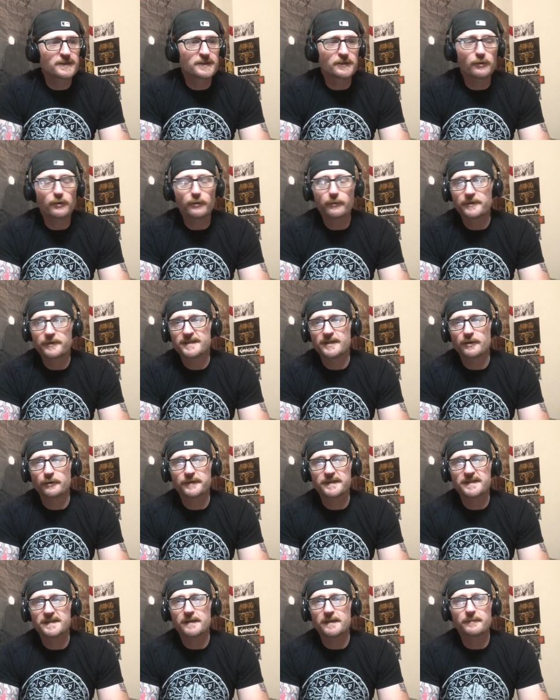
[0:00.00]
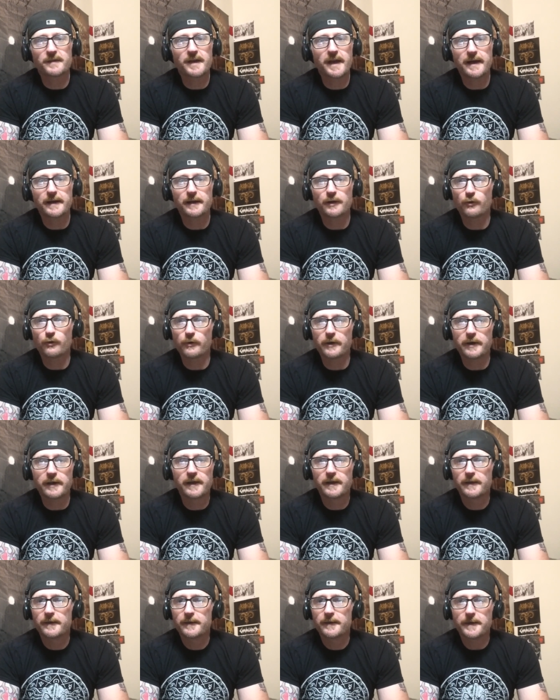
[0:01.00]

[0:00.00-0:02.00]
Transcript: so we're still in the same category.